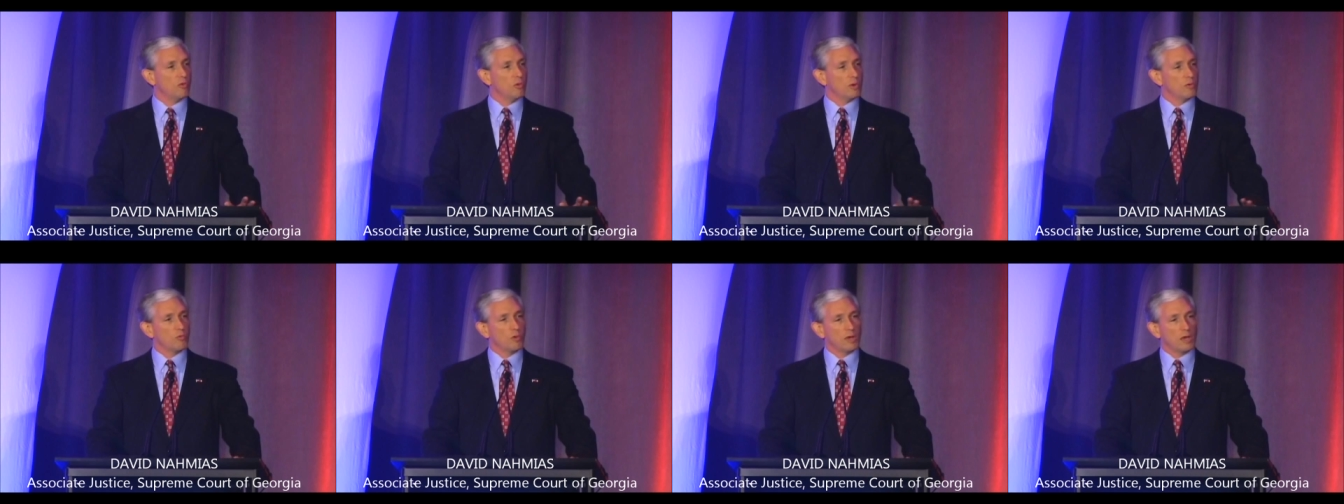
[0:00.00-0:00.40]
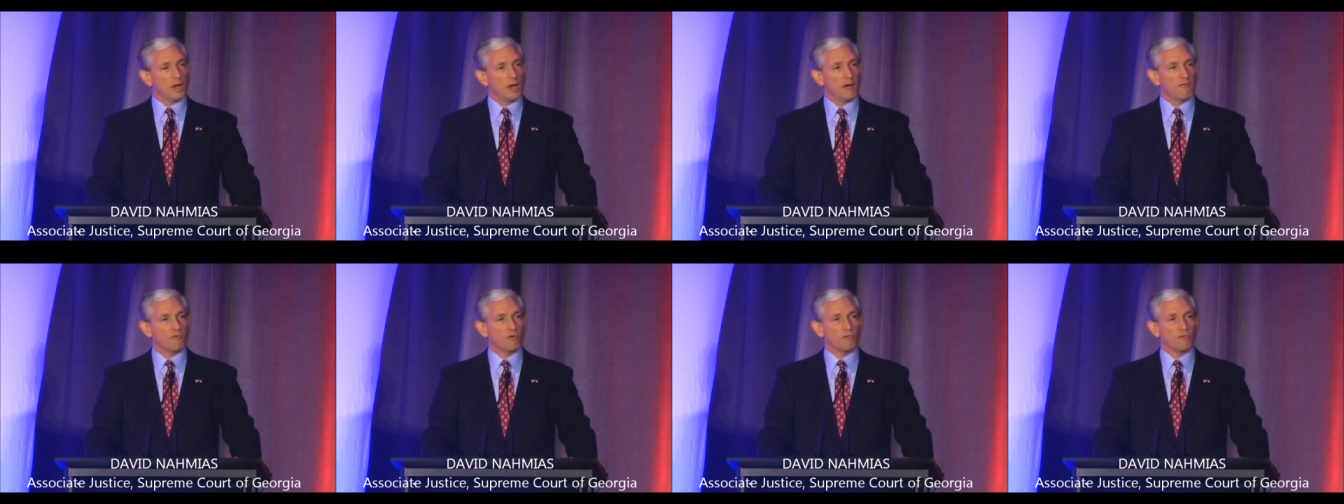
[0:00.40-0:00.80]
and
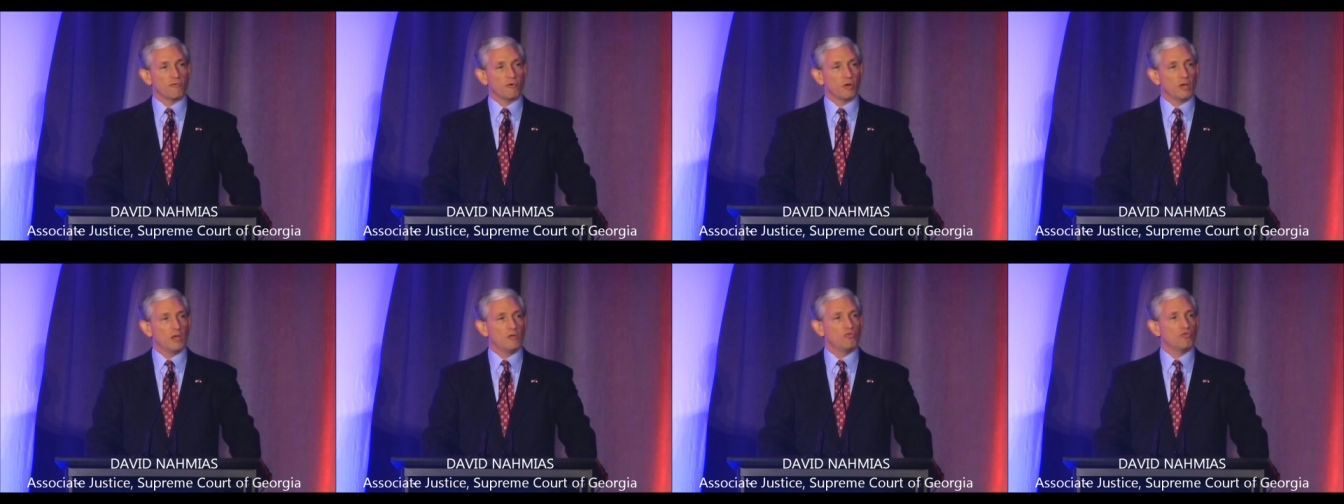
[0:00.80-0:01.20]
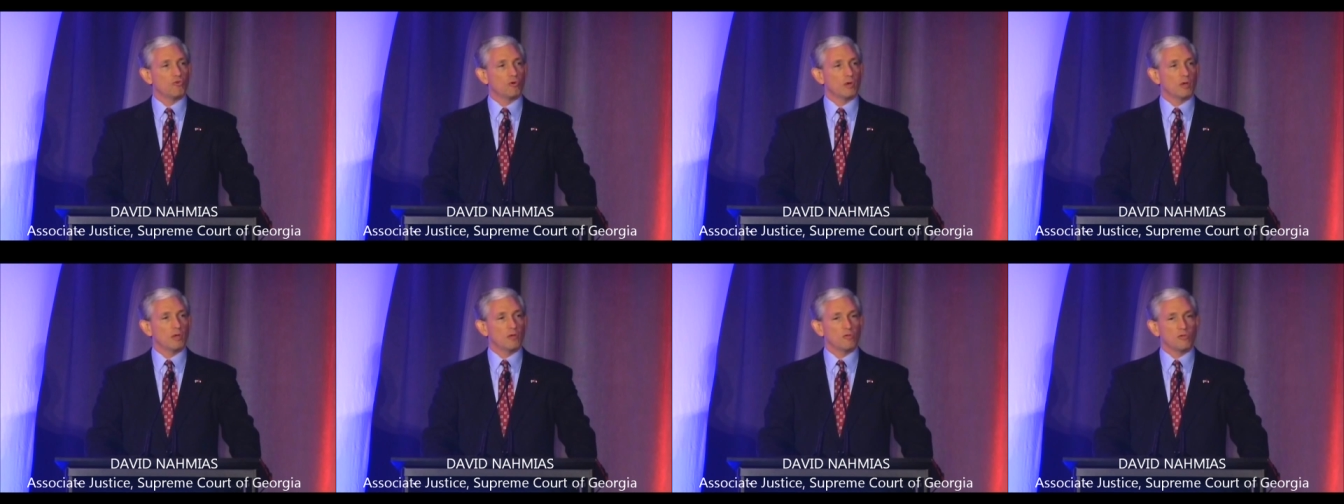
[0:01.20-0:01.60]
recover for
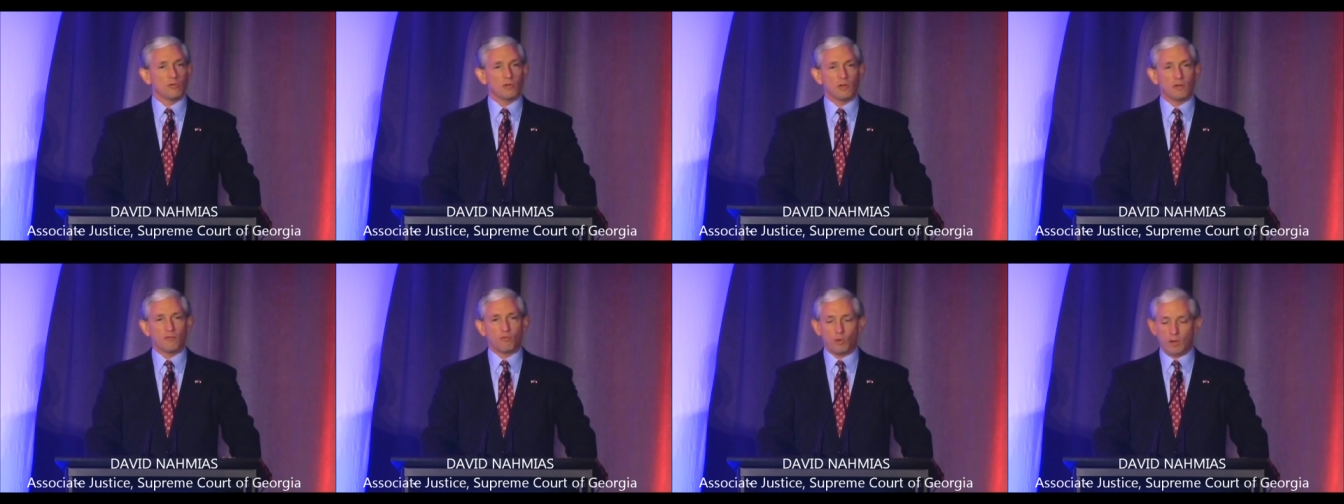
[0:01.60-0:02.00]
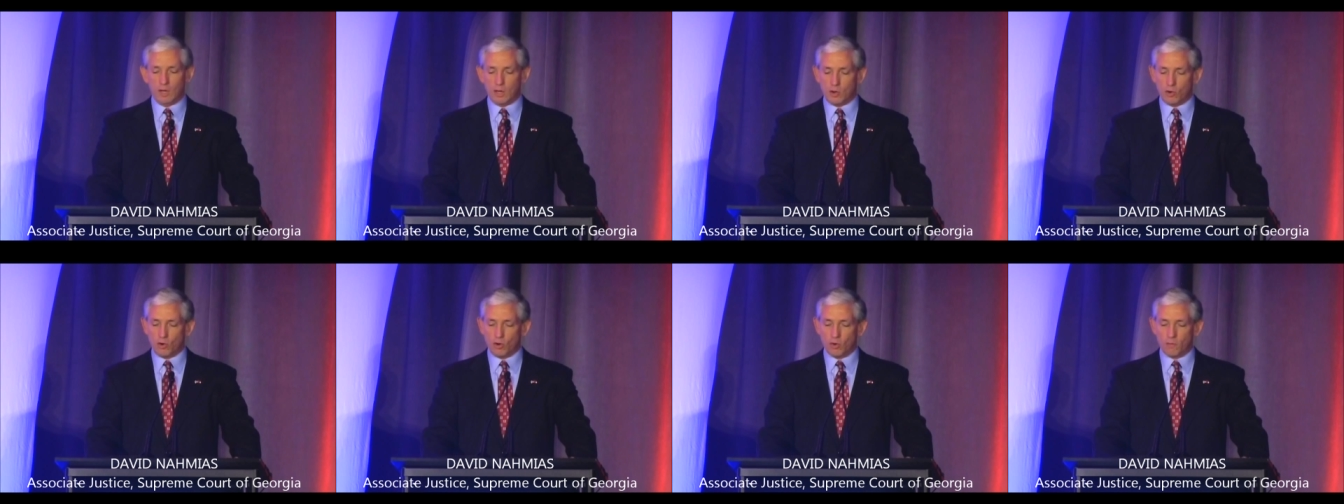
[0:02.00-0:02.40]
injuries if we get
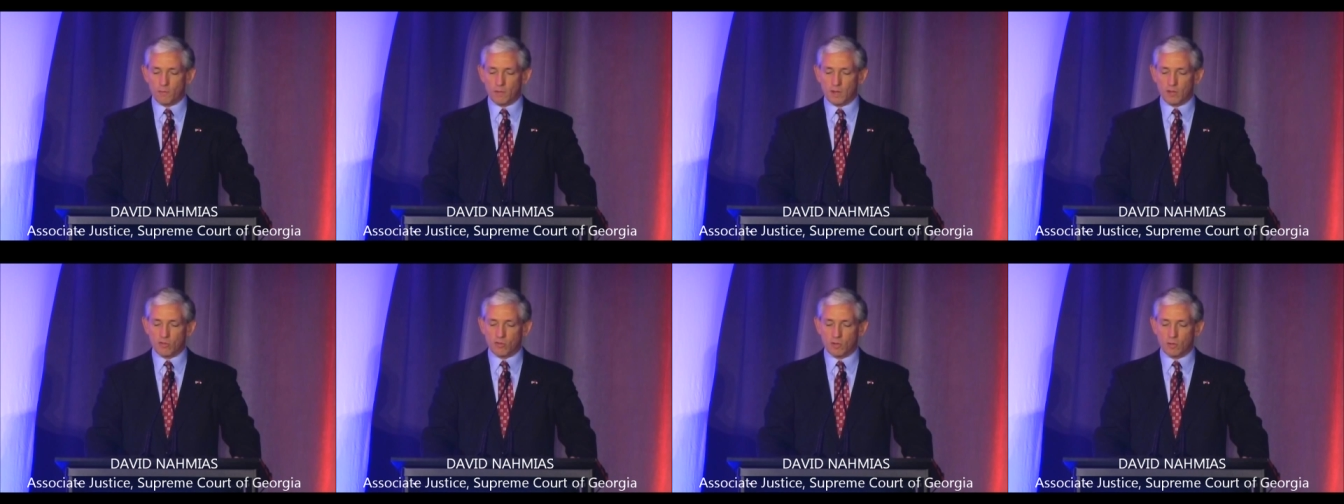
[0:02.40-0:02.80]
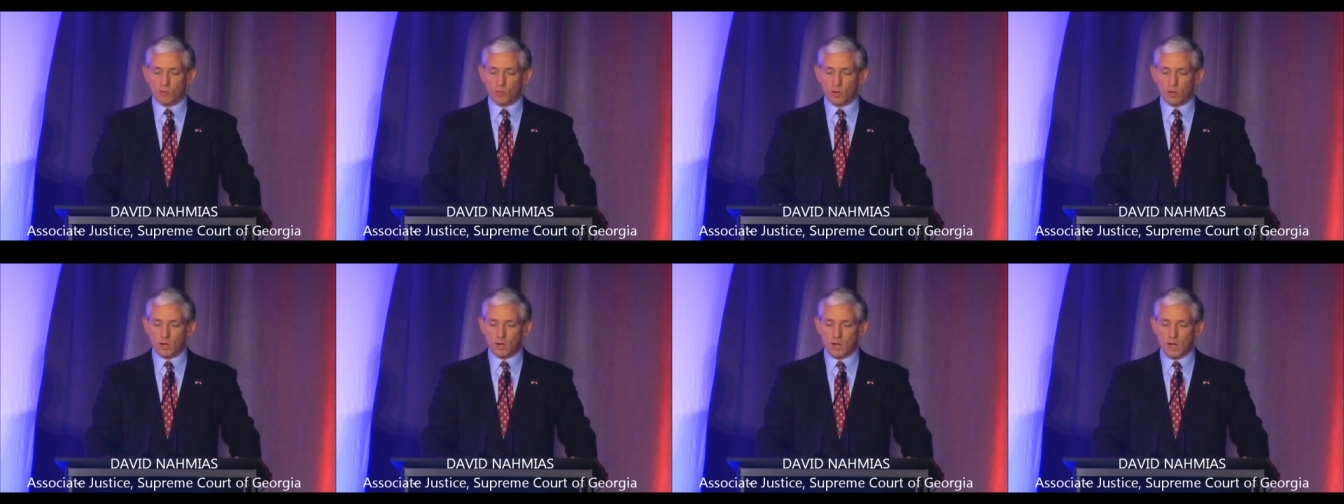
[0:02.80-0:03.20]
hurt by
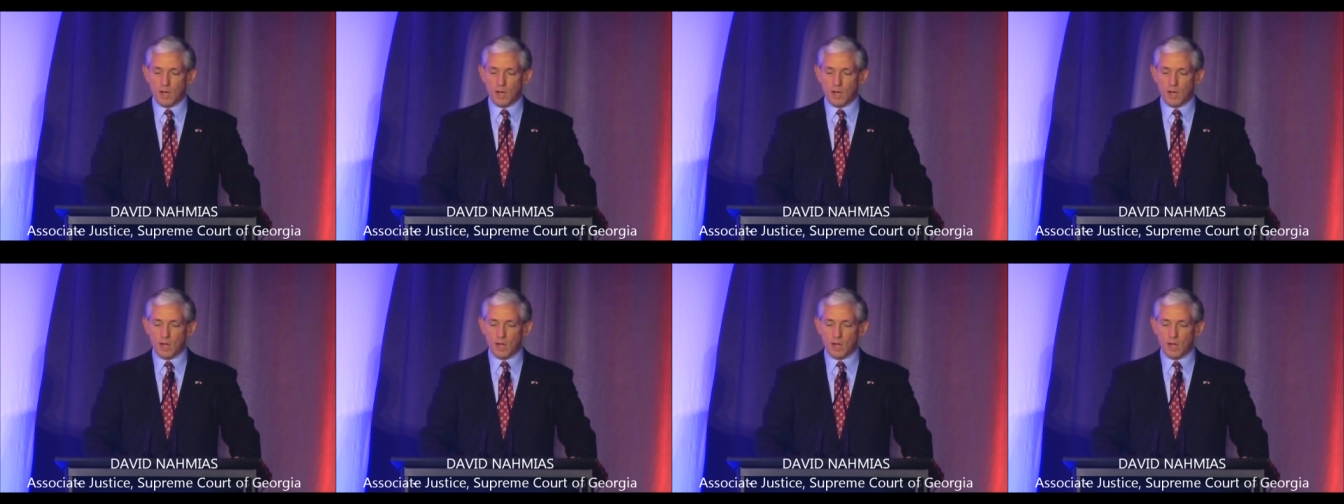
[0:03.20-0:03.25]
someone.